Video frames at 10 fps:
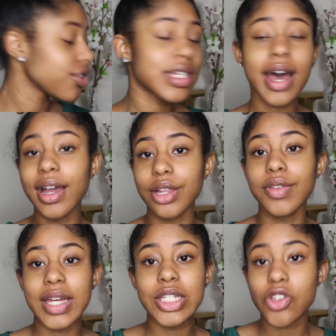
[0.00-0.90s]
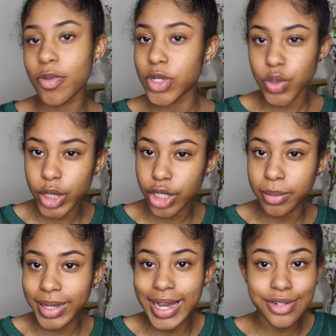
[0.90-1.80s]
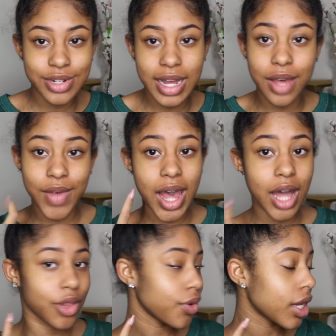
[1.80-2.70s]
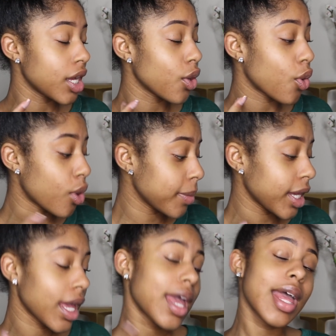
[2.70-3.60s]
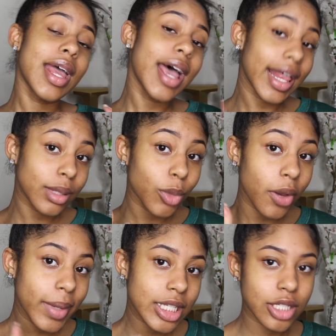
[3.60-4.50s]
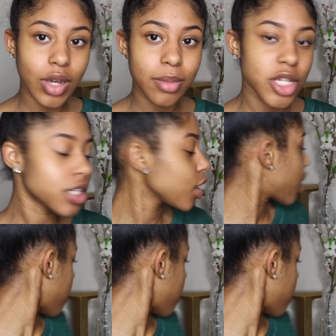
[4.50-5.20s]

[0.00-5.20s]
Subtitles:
use hot glue. That's so much quicker, but I do not have a hot glue gun on me at the moment. So I'm just going to